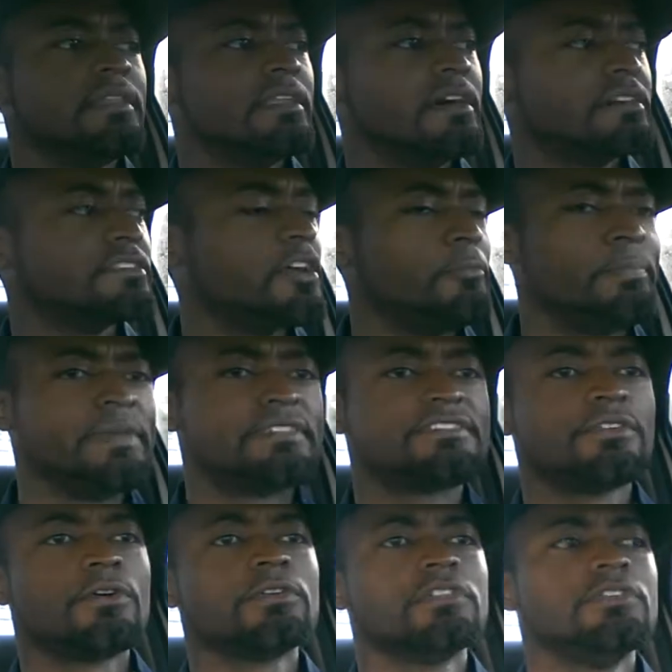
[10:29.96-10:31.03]
look, don't be
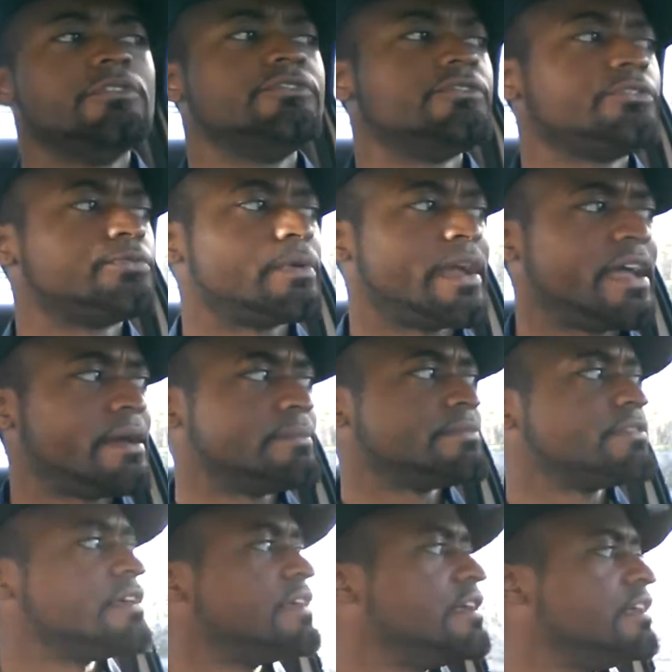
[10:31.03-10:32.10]
sore losers,
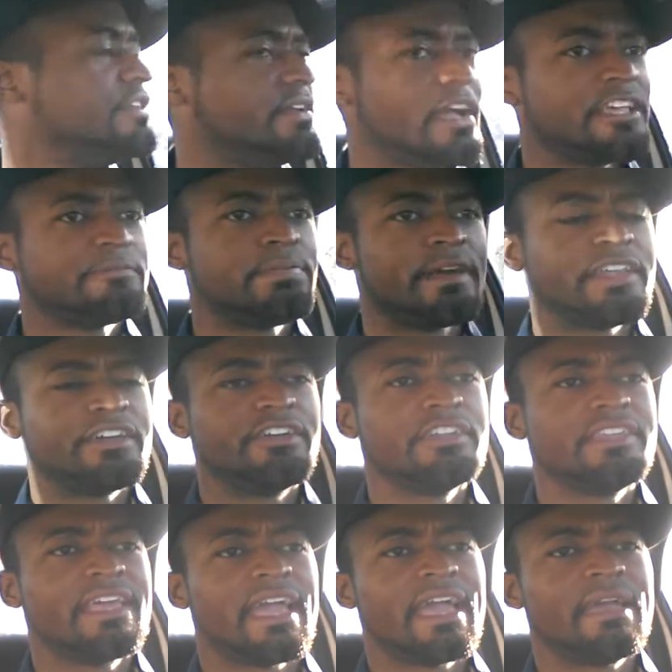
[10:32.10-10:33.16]
Rams. You guys played a
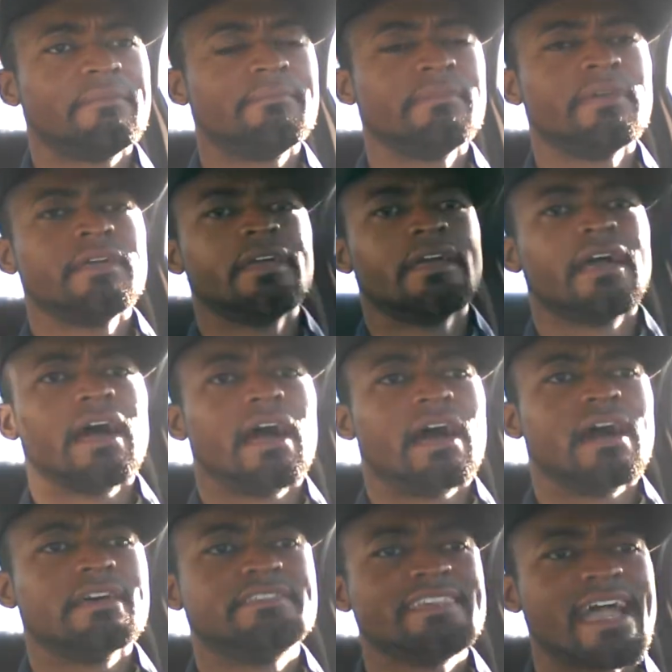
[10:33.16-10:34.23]
good game.
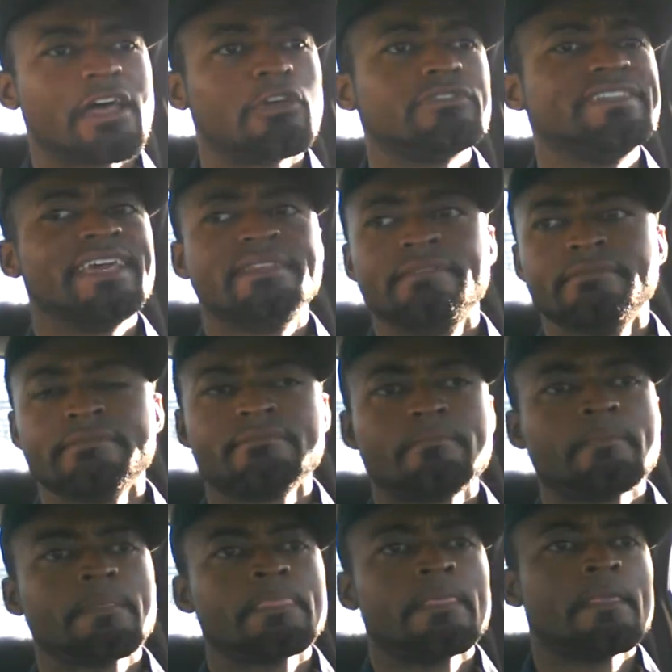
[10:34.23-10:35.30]
Seattle didn't.
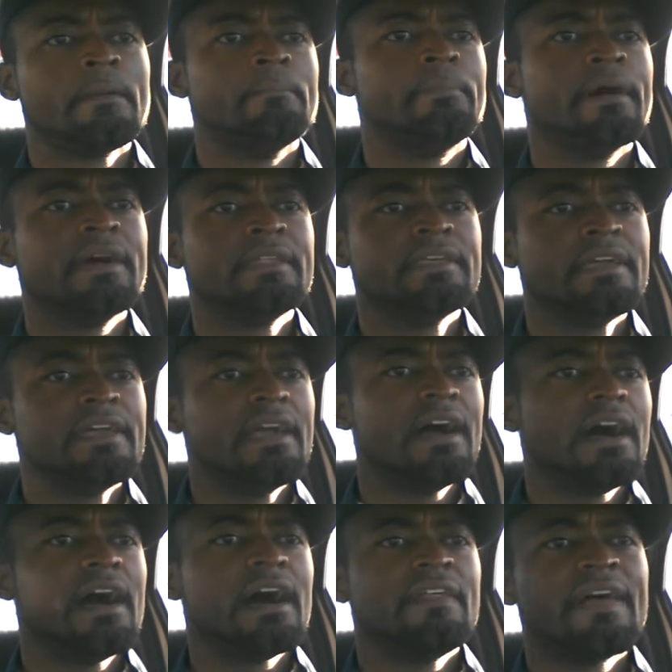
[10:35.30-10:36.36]
But
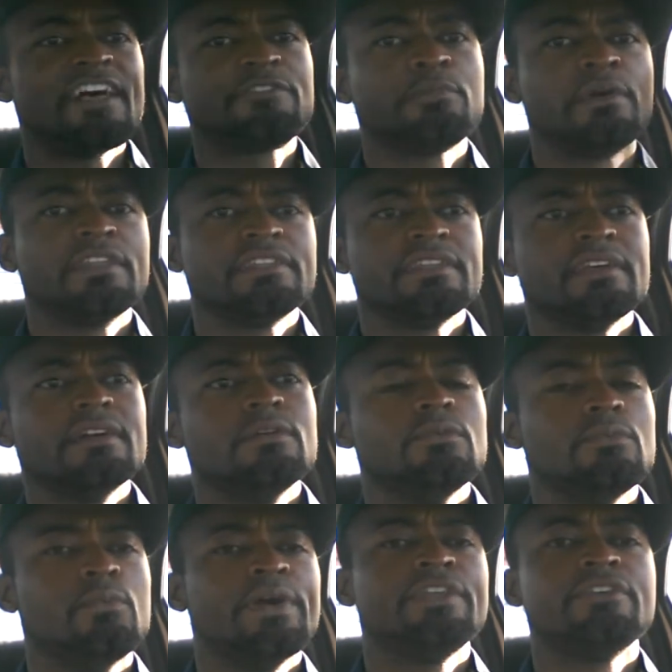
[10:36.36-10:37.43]
that's what
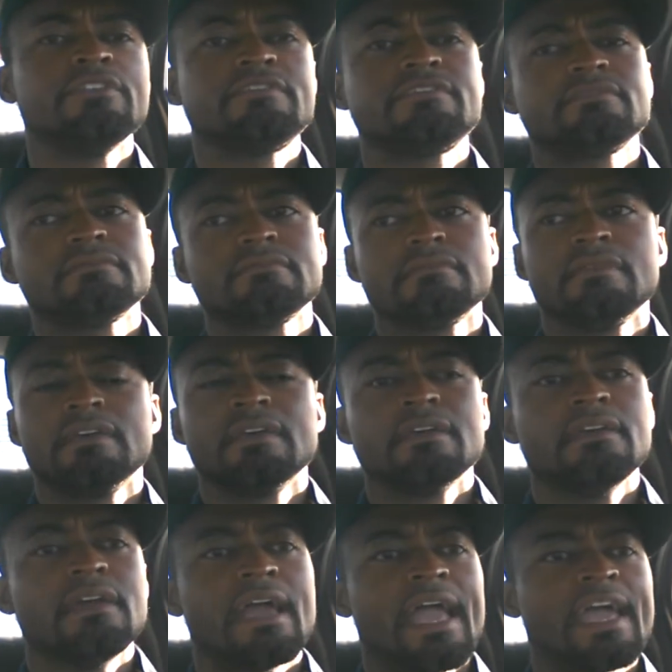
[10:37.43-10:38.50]
winners
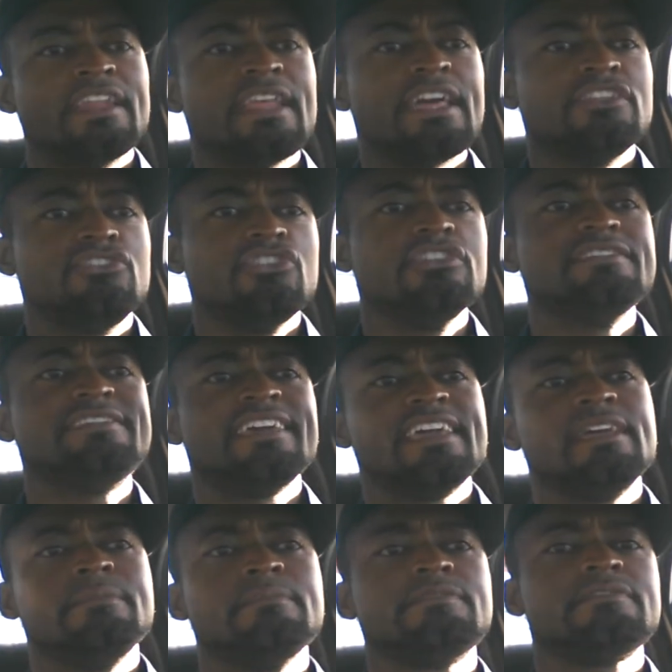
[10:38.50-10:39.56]
and good
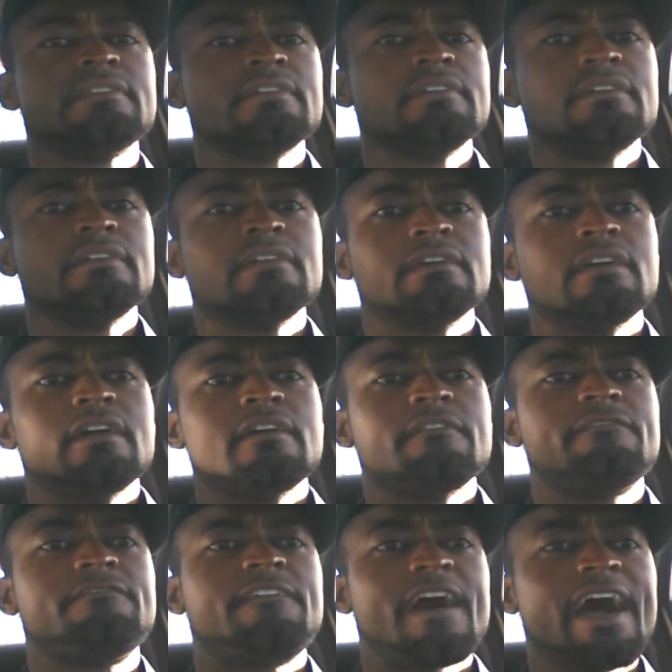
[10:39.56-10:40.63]
teams
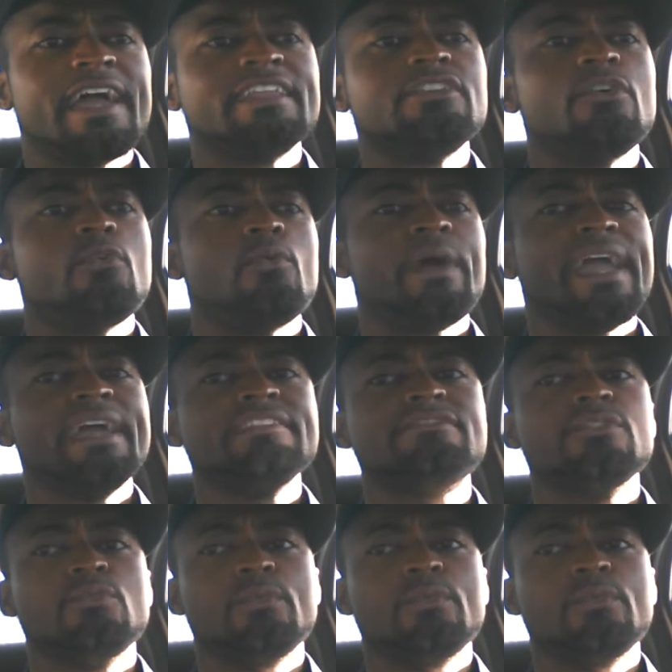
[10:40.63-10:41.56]
find a way to